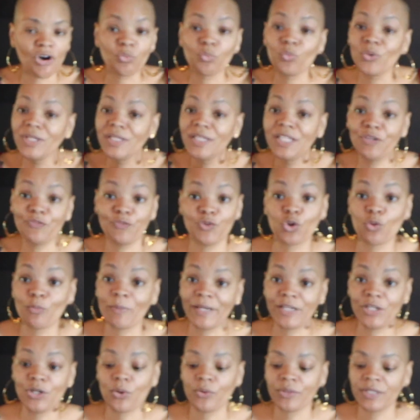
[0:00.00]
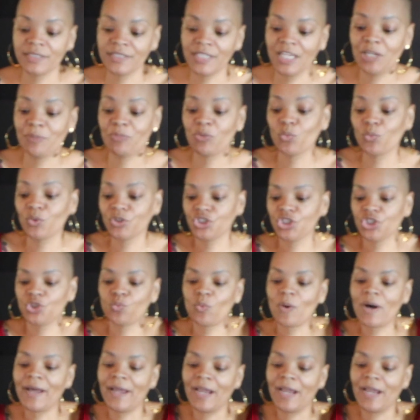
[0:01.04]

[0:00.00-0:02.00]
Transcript: we leave no money on the table, which is why